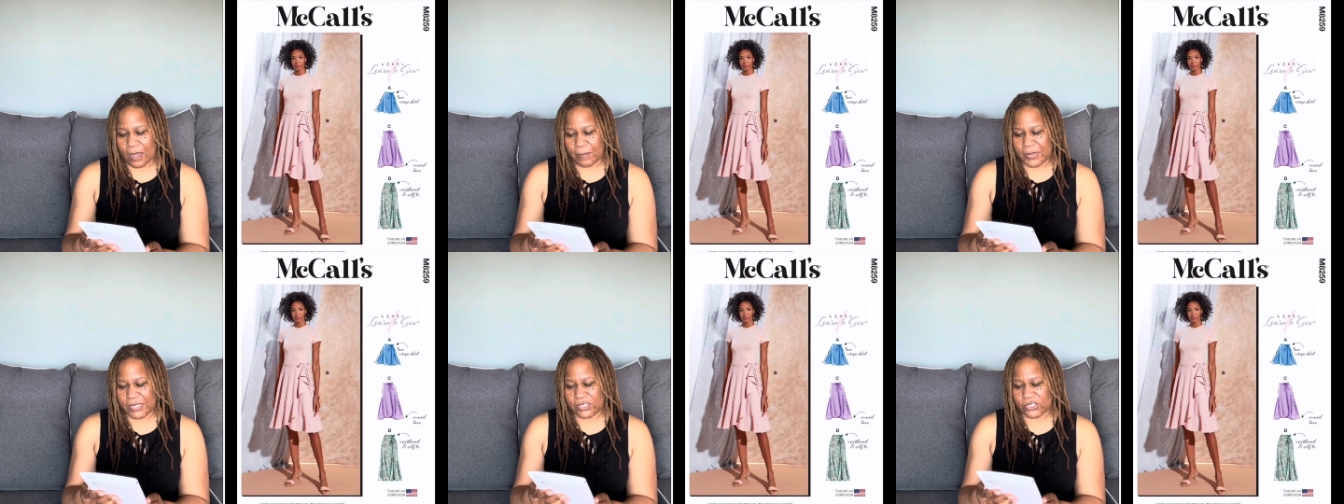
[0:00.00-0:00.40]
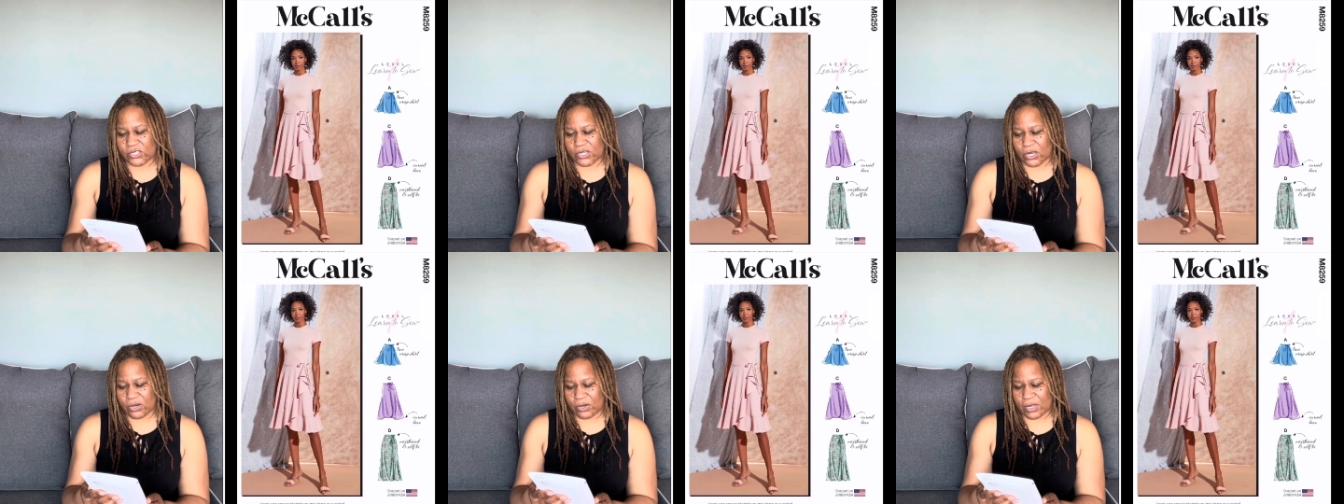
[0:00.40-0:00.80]
it's a
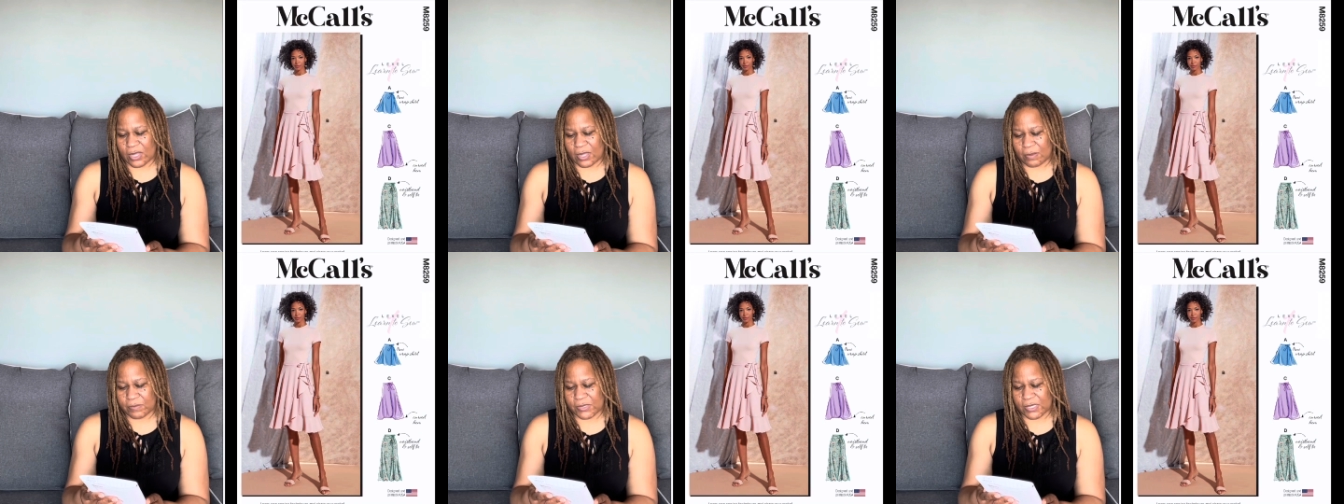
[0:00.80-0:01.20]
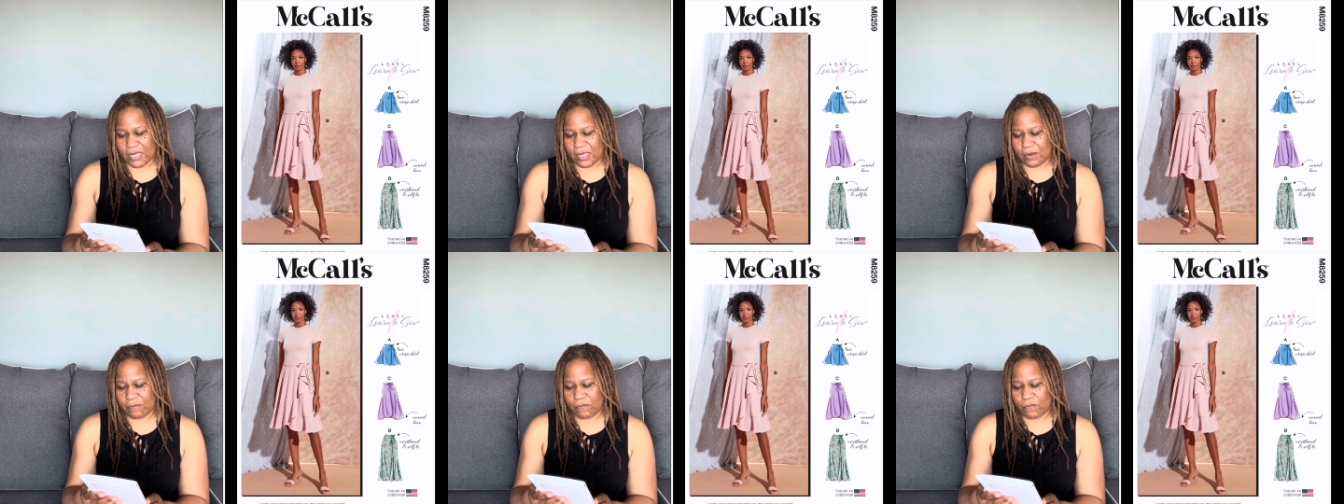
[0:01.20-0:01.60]
skirt, comes
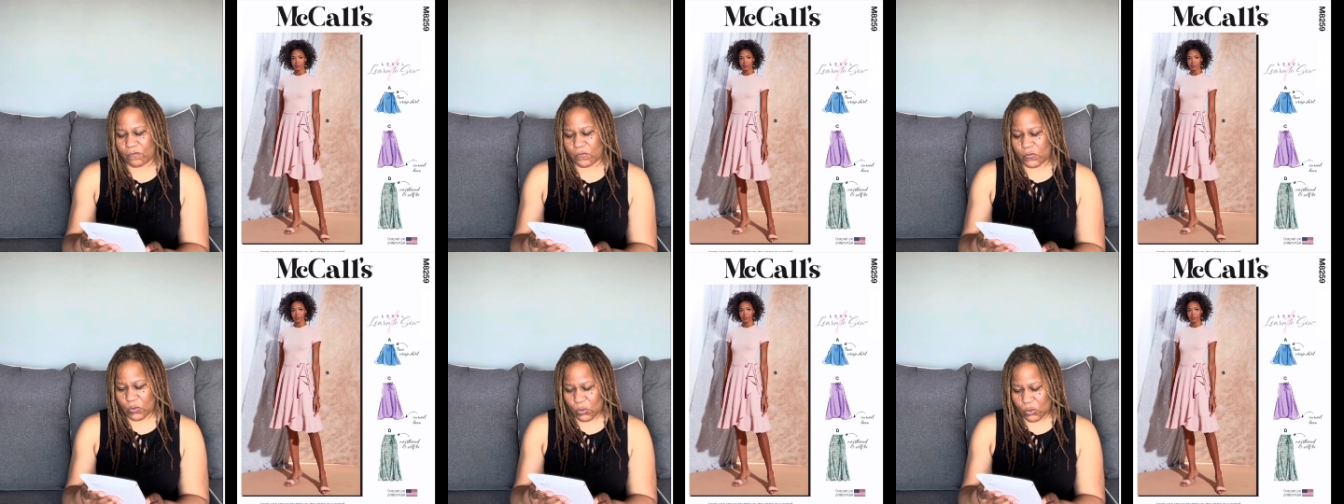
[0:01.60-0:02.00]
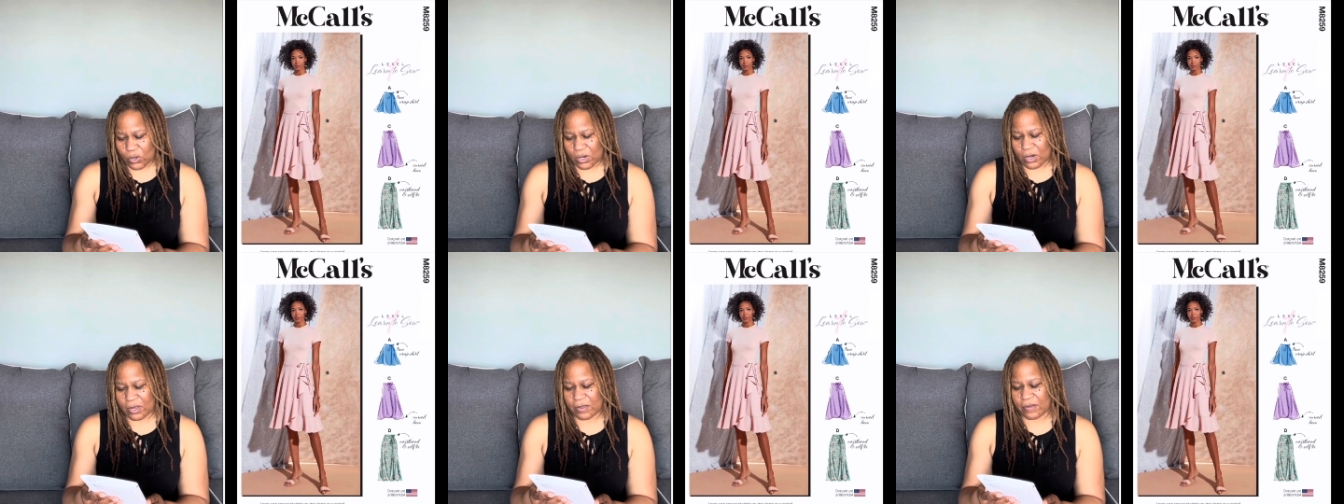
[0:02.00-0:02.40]
in
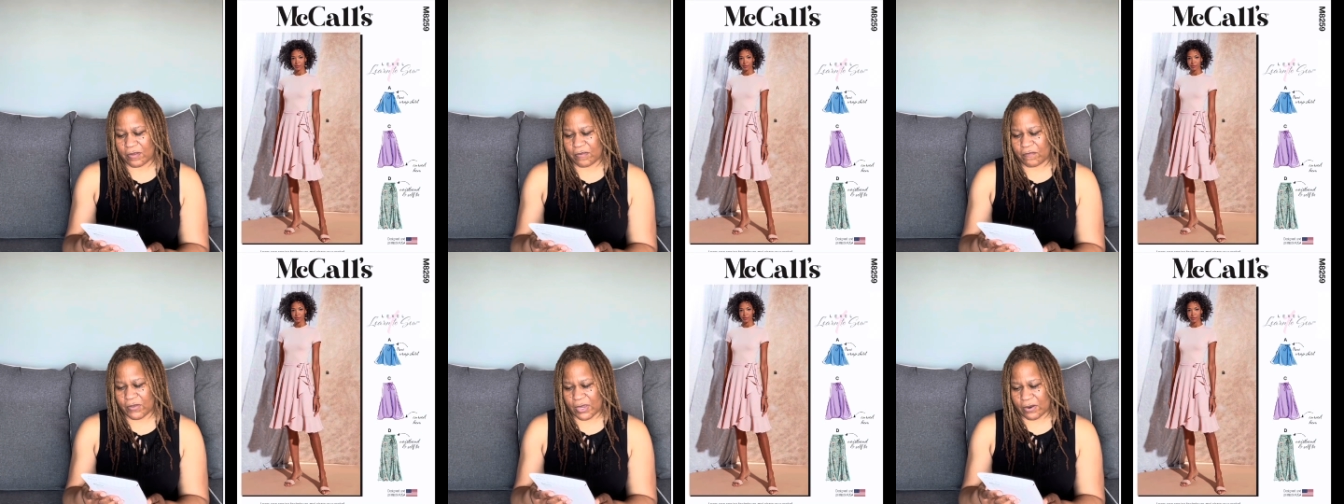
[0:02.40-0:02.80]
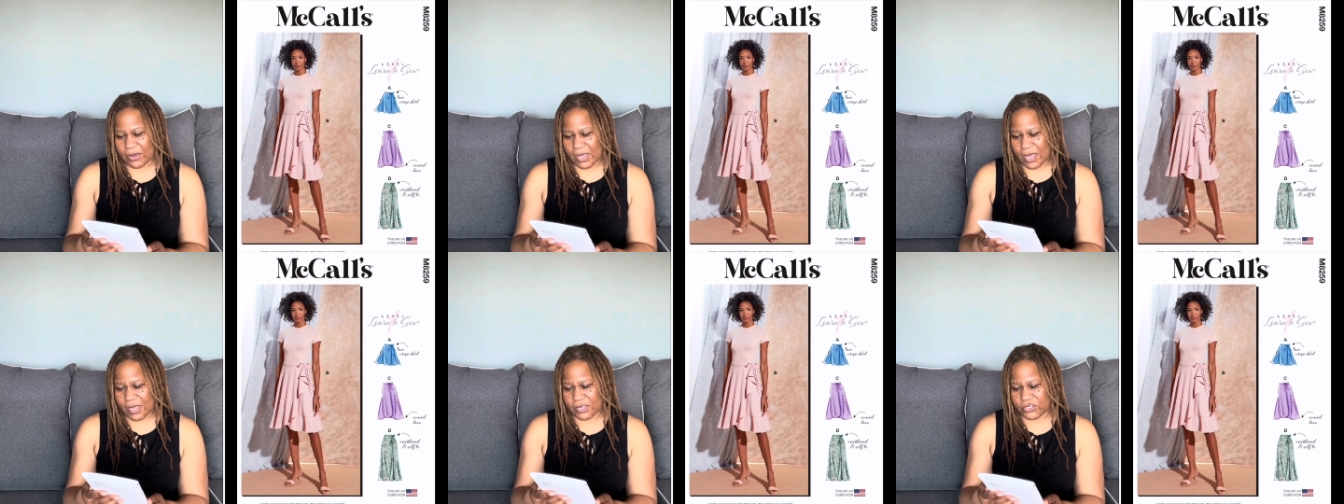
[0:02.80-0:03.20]
4
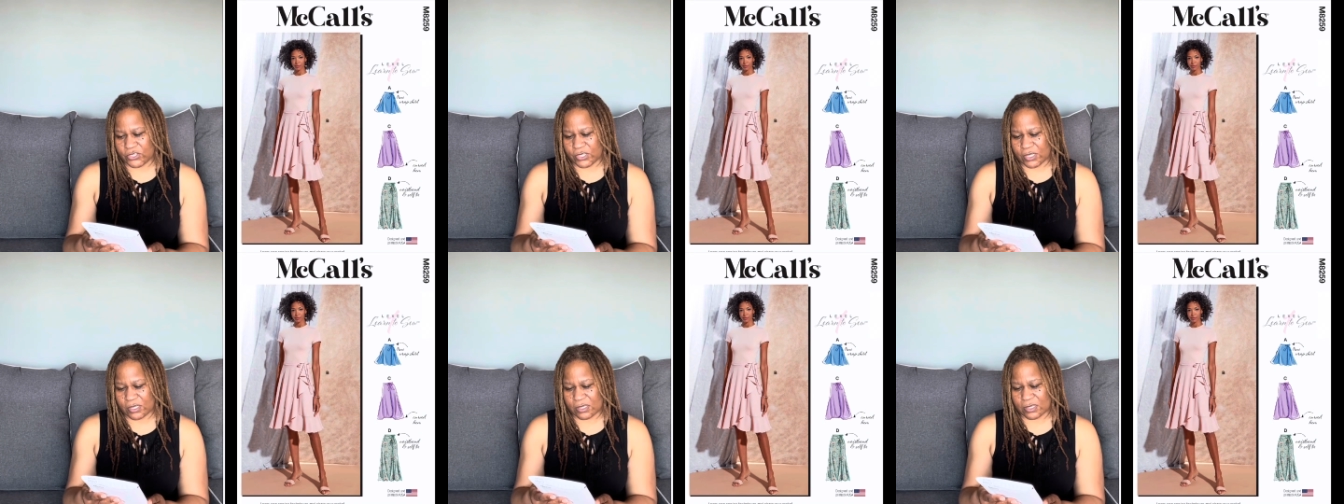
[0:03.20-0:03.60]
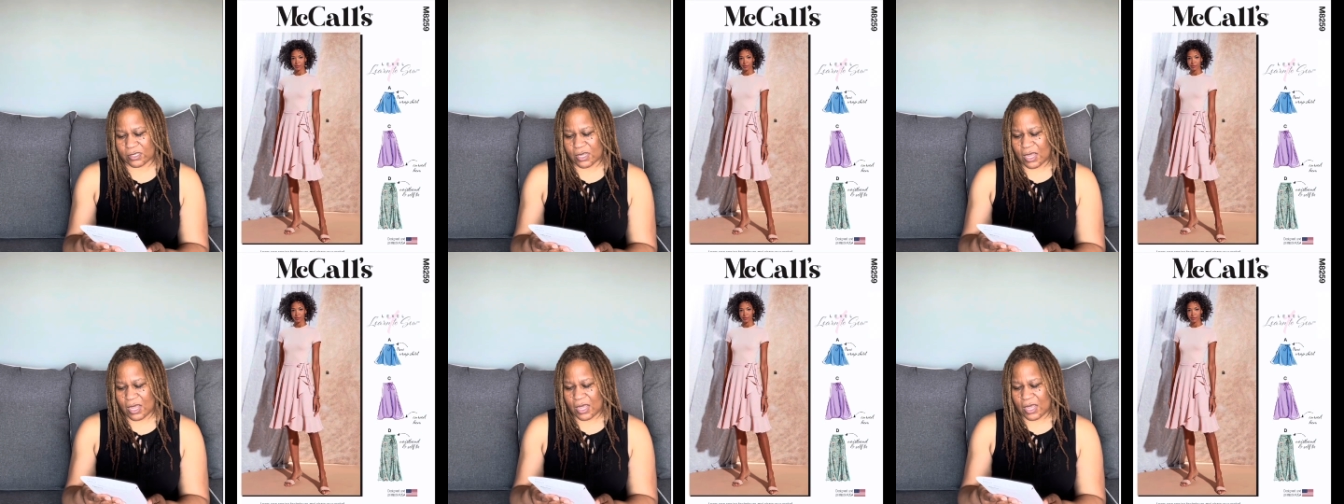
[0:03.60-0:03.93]
variations.